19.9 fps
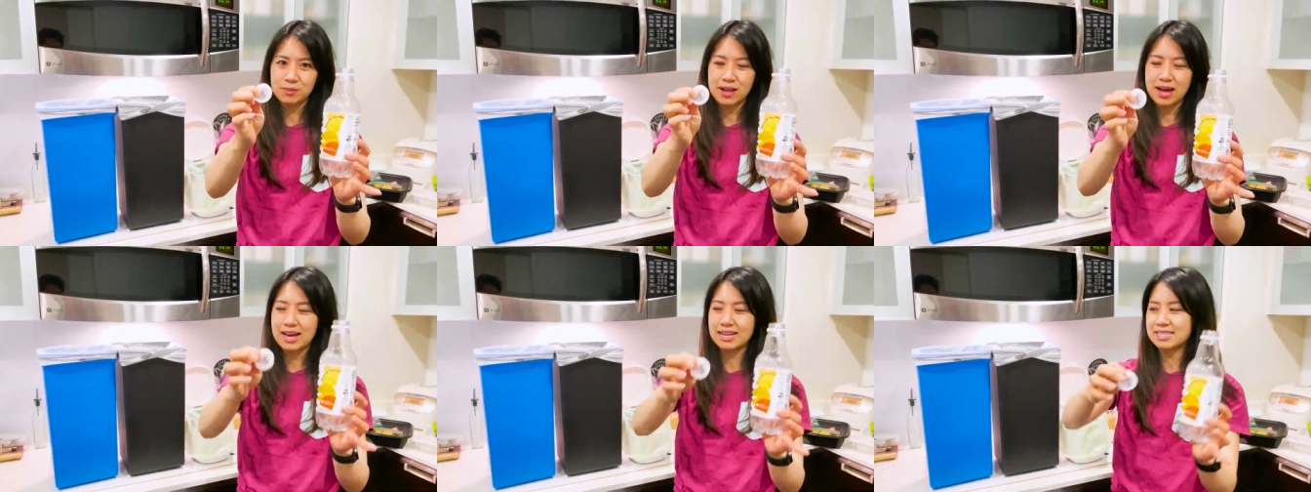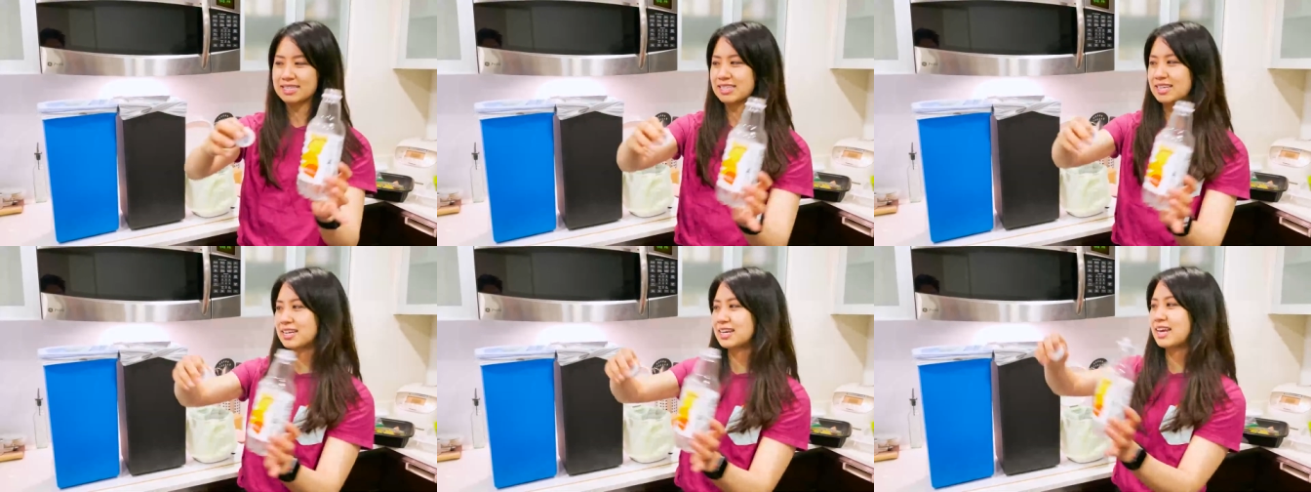
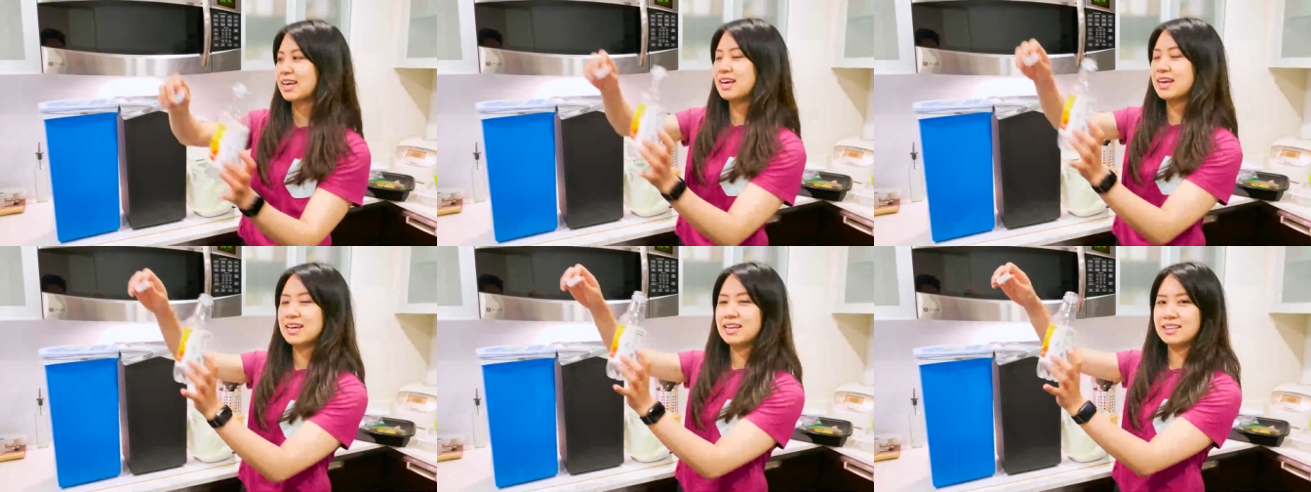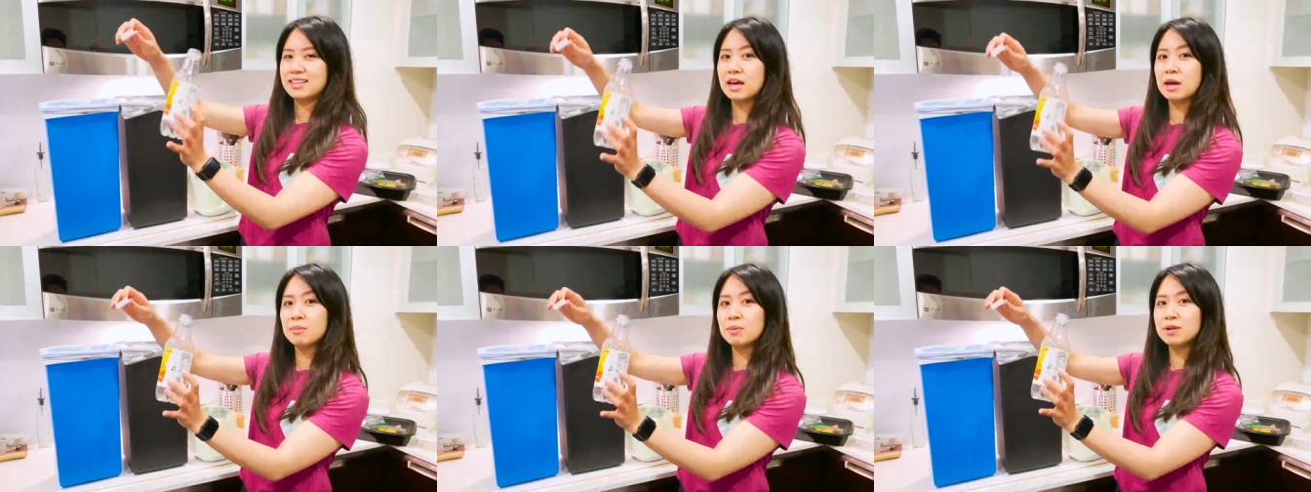plastic,
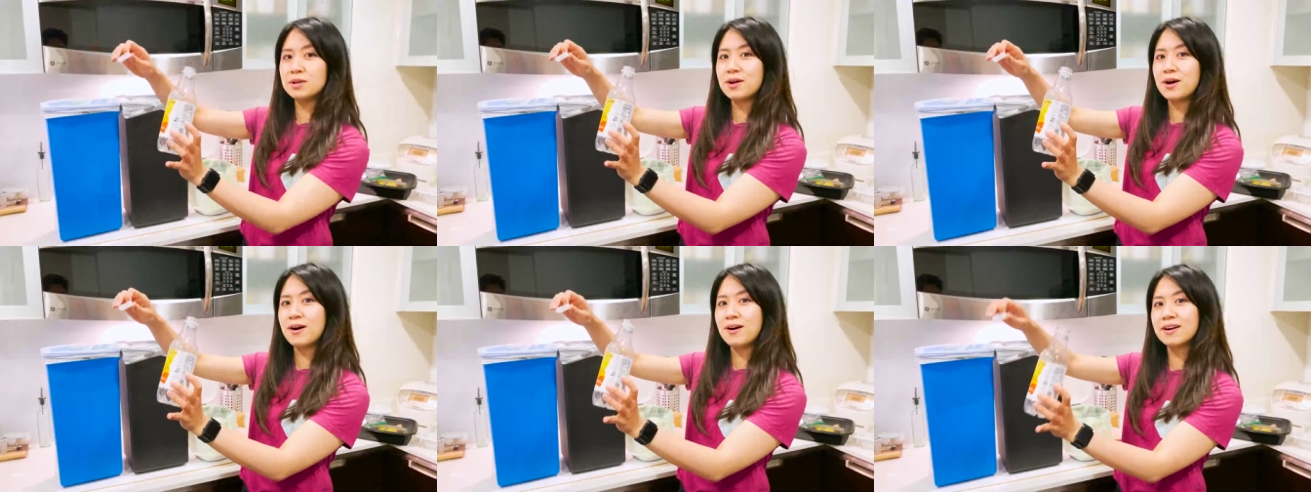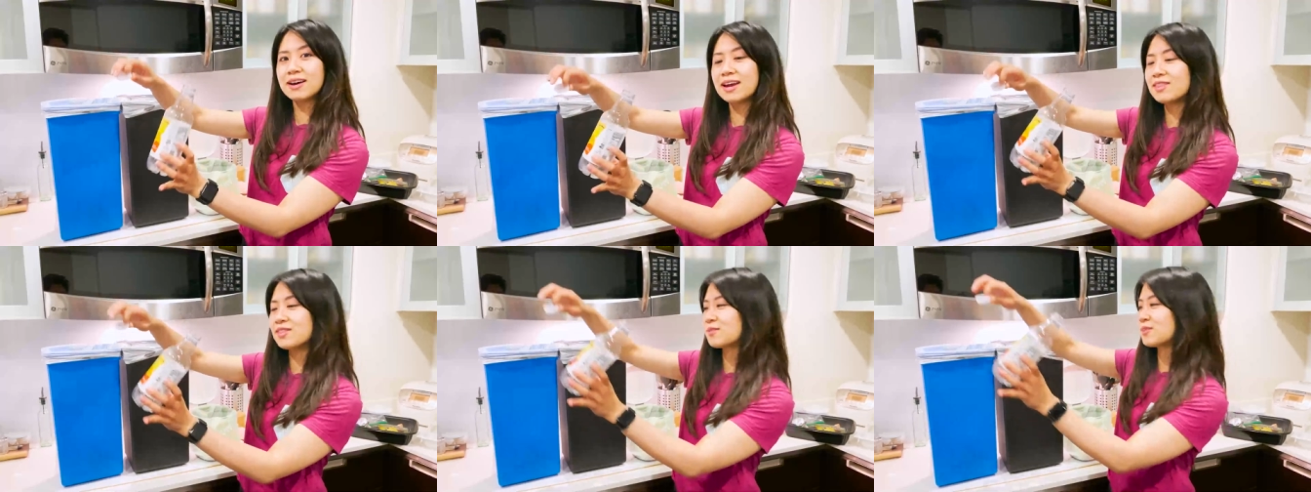they
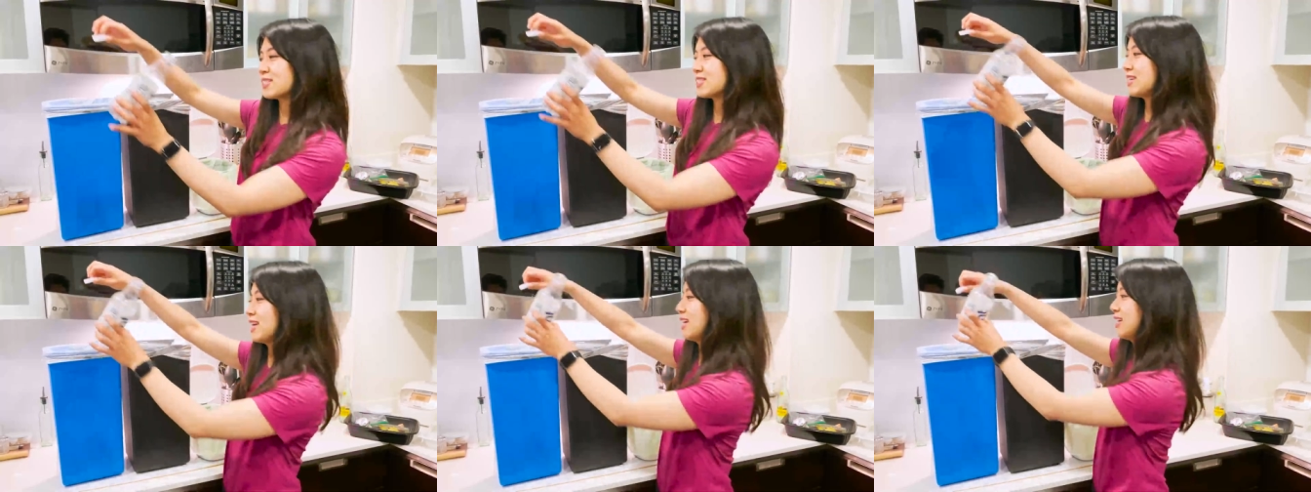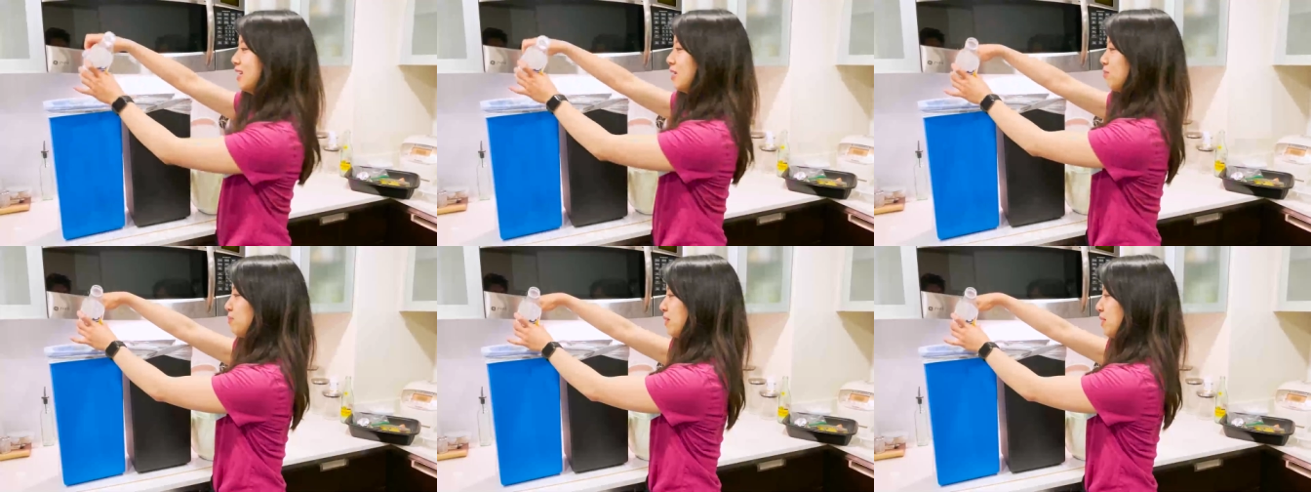belong in the recycling